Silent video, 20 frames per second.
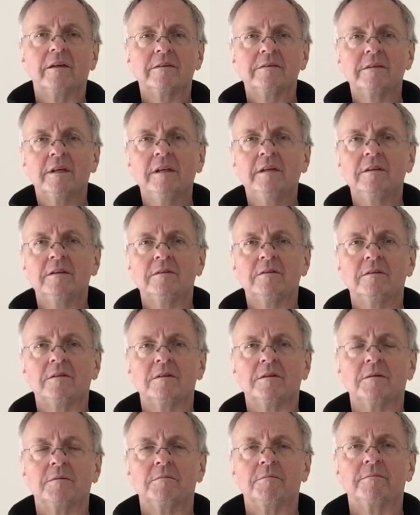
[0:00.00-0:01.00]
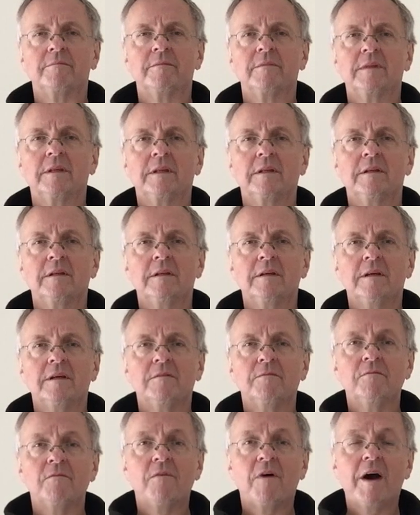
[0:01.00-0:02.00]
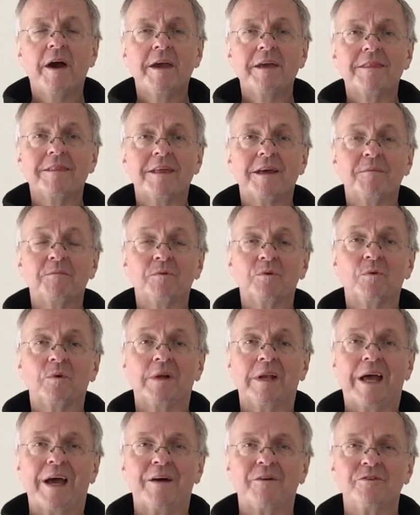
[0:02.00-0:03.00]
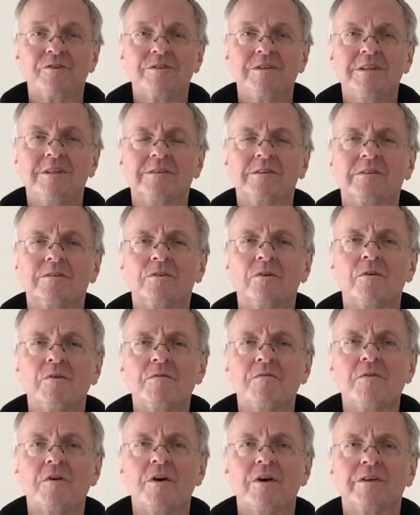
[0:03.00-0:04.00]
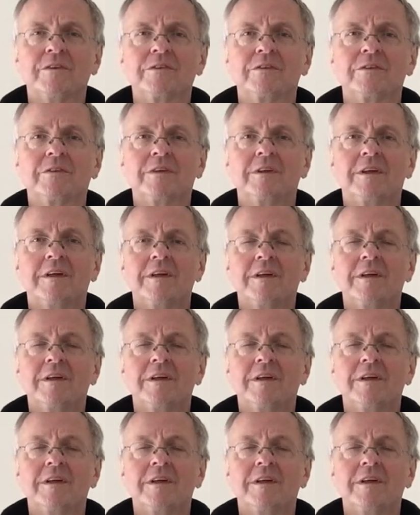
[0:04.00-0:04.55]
Send it to them. Invite them to allow Jesus to reverse